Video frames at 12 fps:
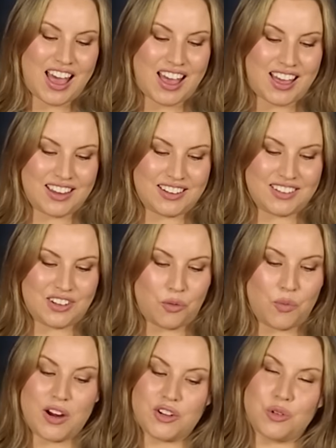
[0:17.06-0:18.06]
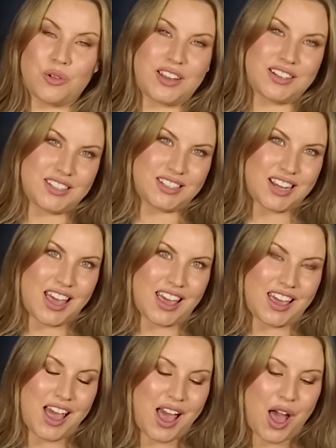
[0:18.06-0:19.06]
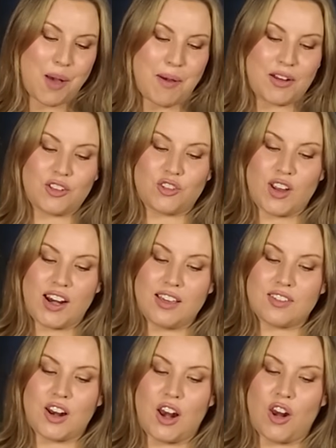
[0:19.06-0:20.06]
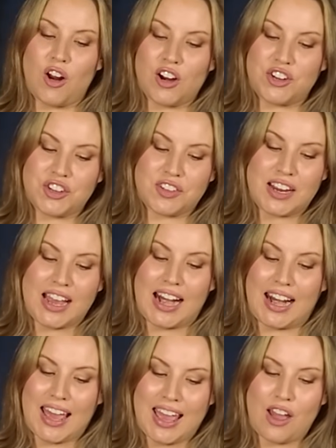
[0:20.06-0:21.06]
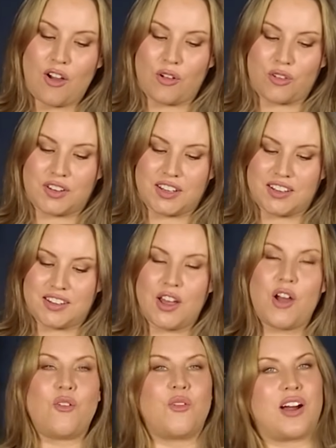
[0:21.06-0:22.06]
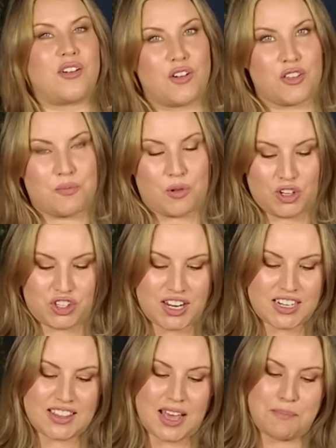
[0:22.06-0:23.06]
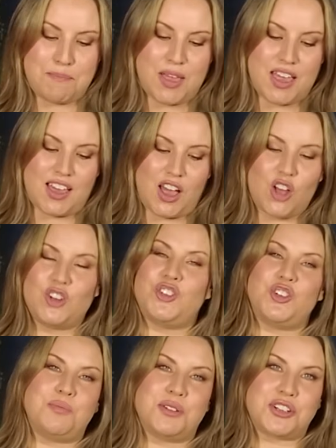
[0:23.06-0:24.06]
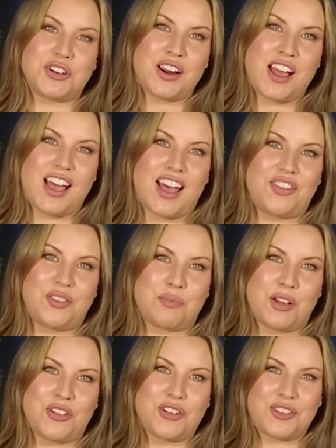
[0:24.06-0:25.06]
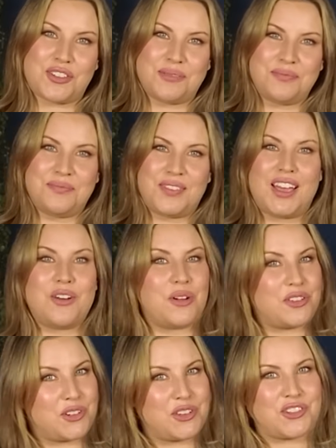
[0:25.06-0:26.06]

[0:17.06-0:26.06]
and we're talking today about Australia's largest clay-hosted rare earth project, that being Jupiter at the Brothers in Western